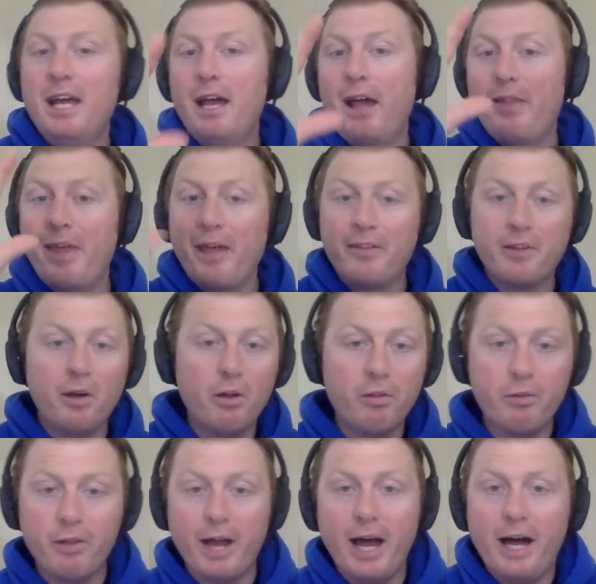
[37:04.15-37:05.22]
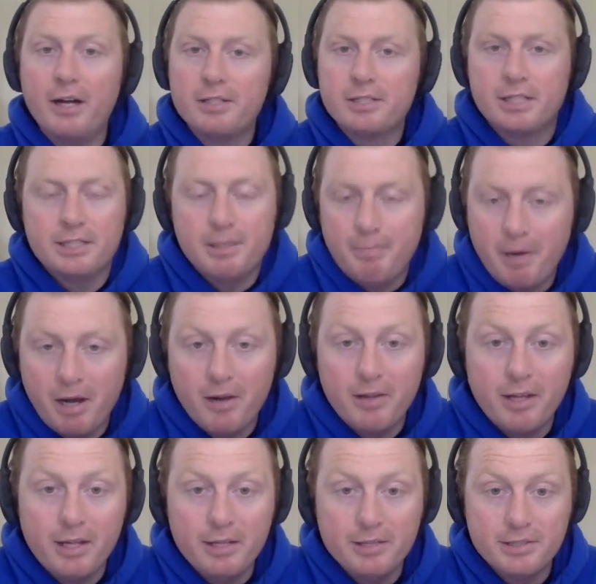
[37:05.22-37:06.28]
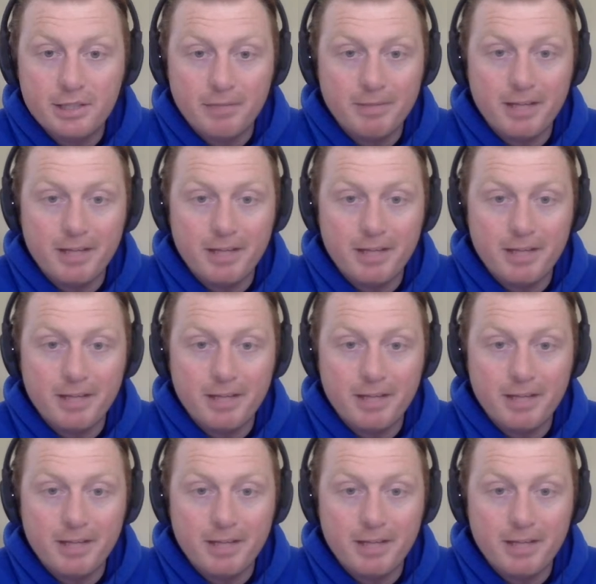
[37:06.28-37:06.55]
and they had to go through the house because apparently some of